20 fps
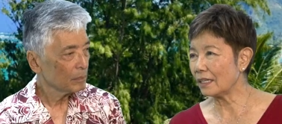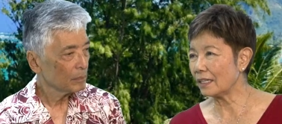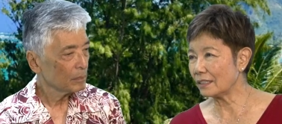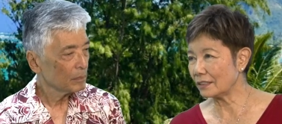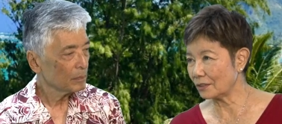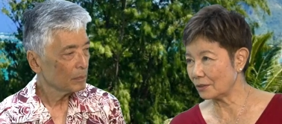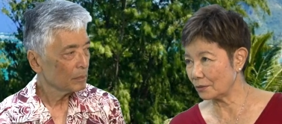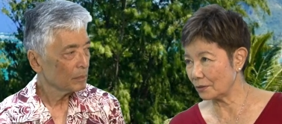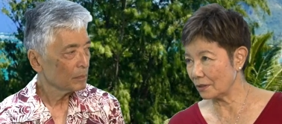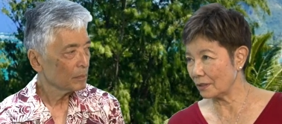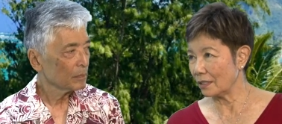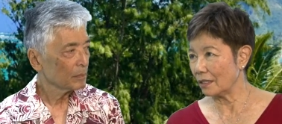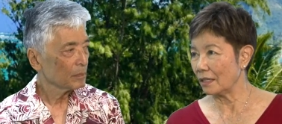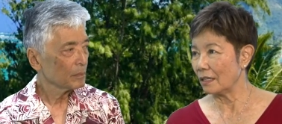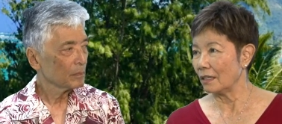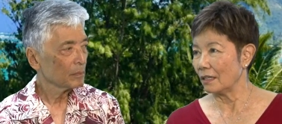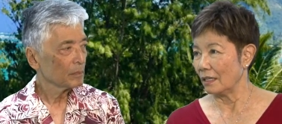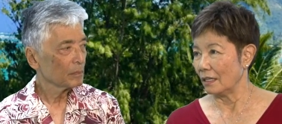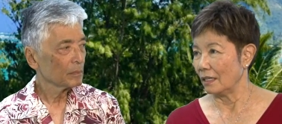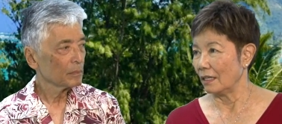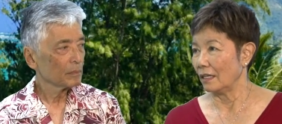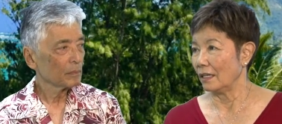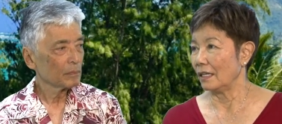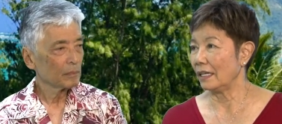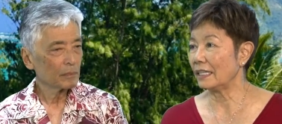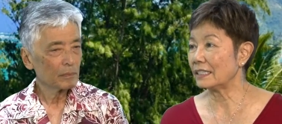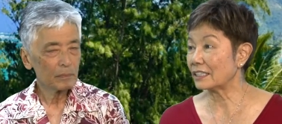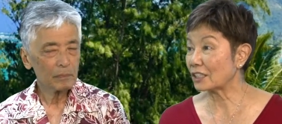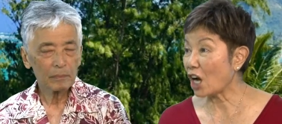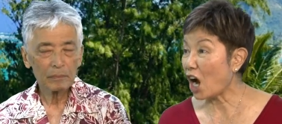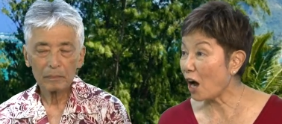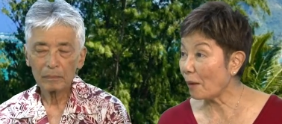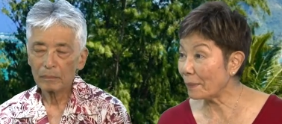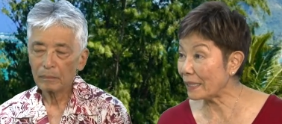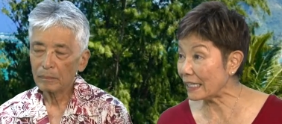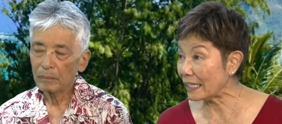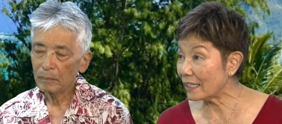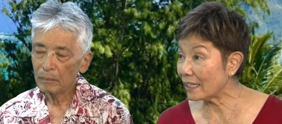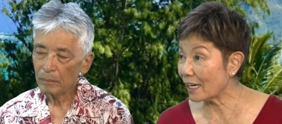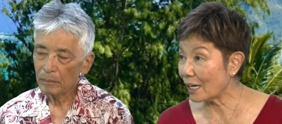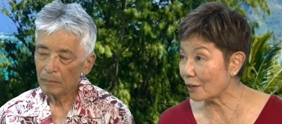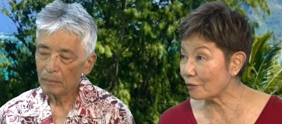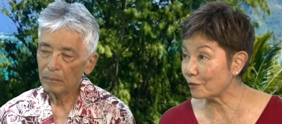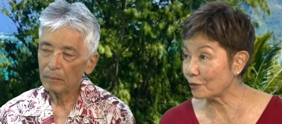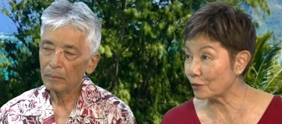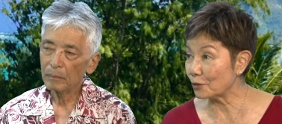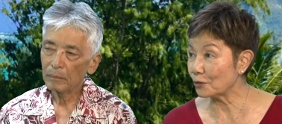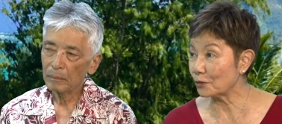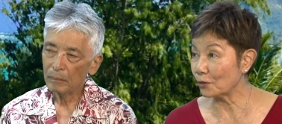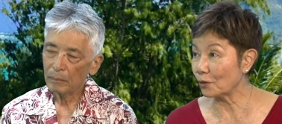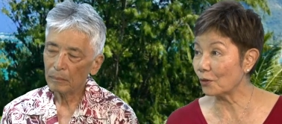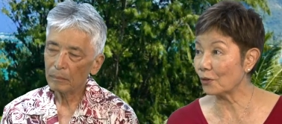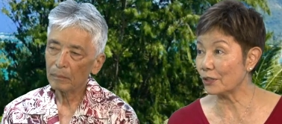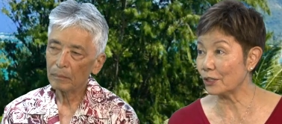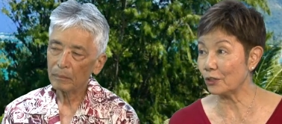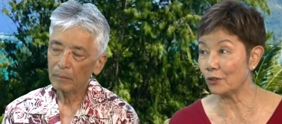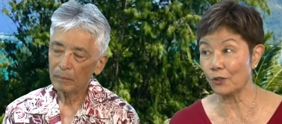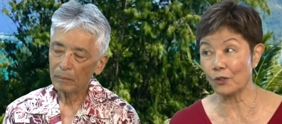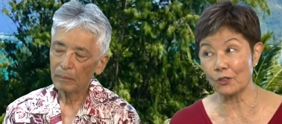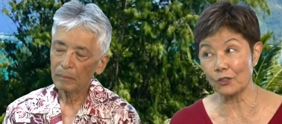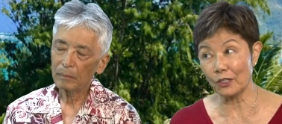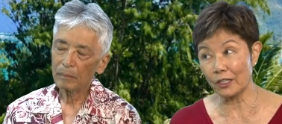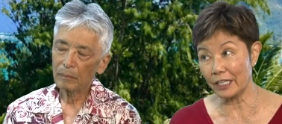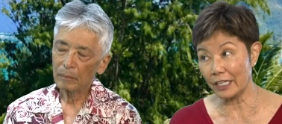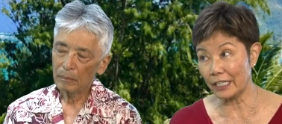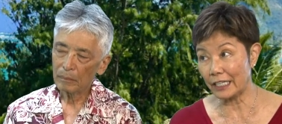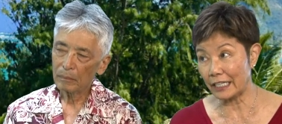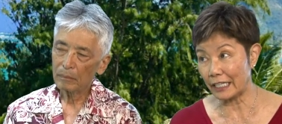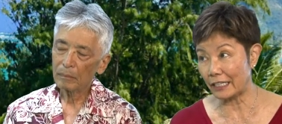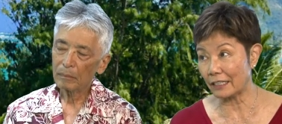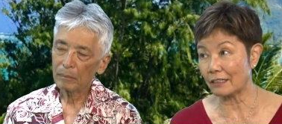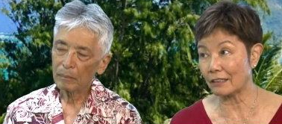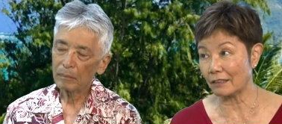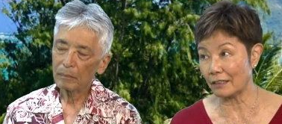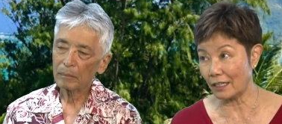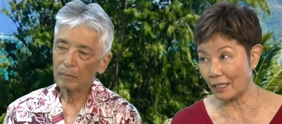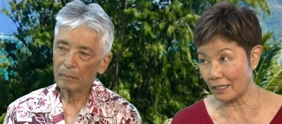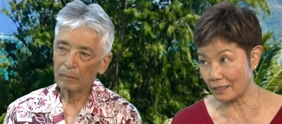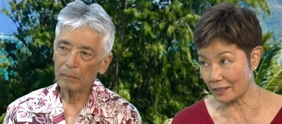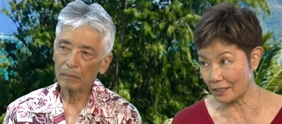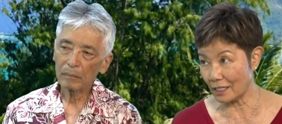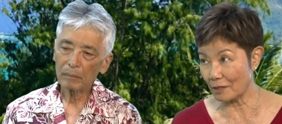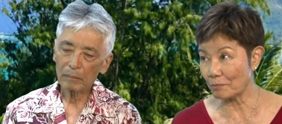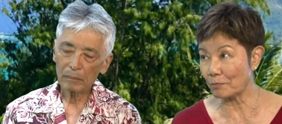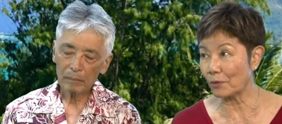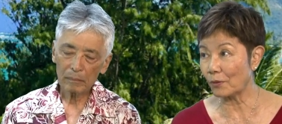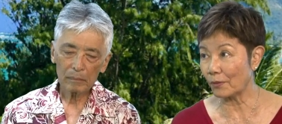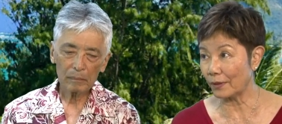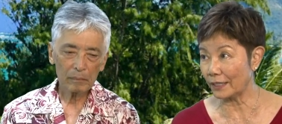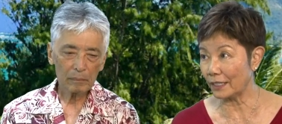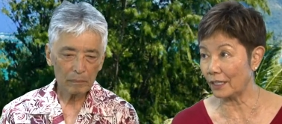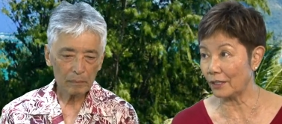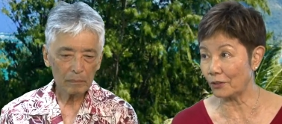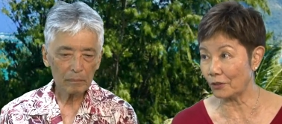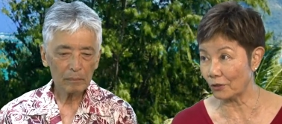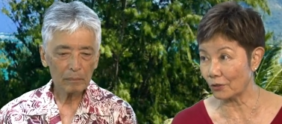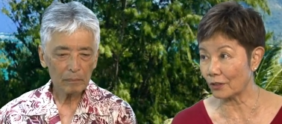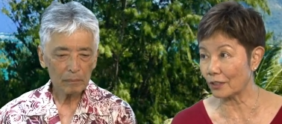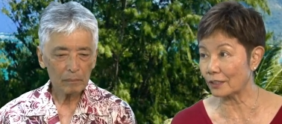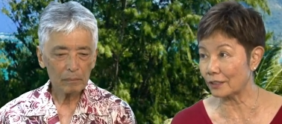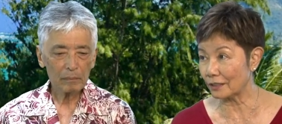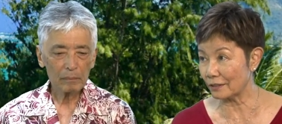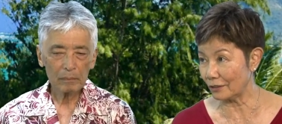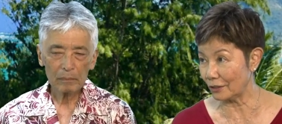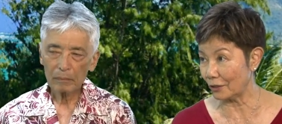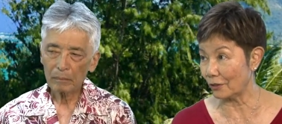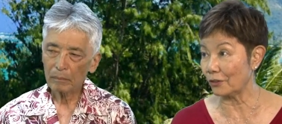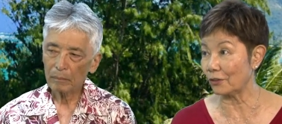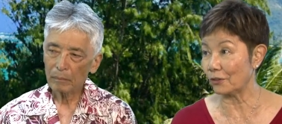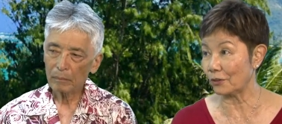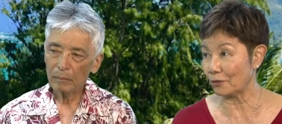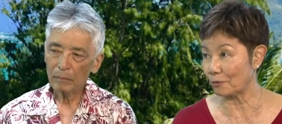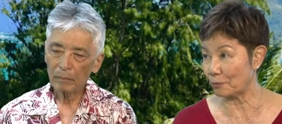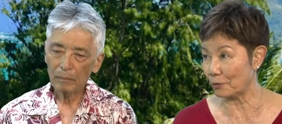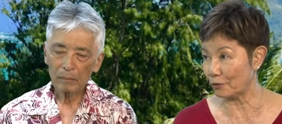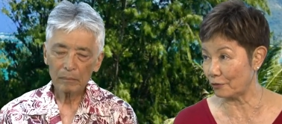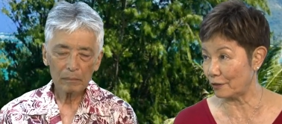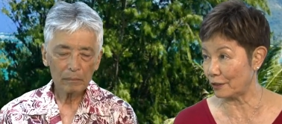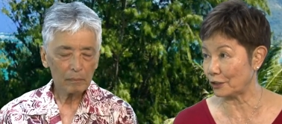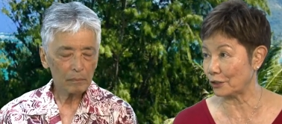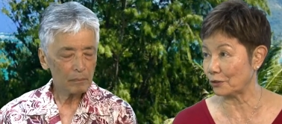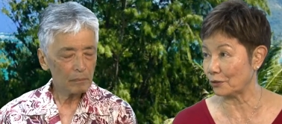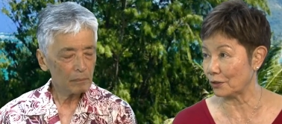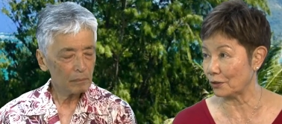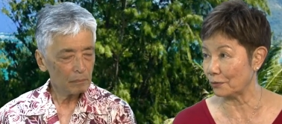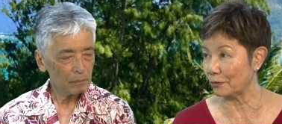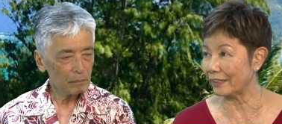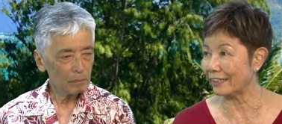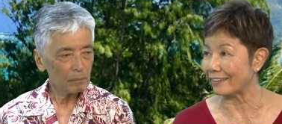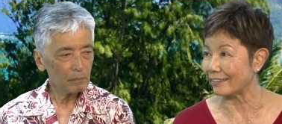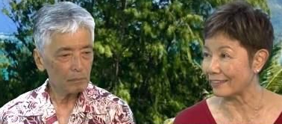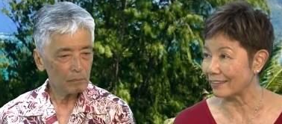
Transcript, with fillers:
Speaker 1: not it's, common, but it's... It's common it's, enough it's, to yeah. know you're going to hit it at Ex some point in your, your, your professional career.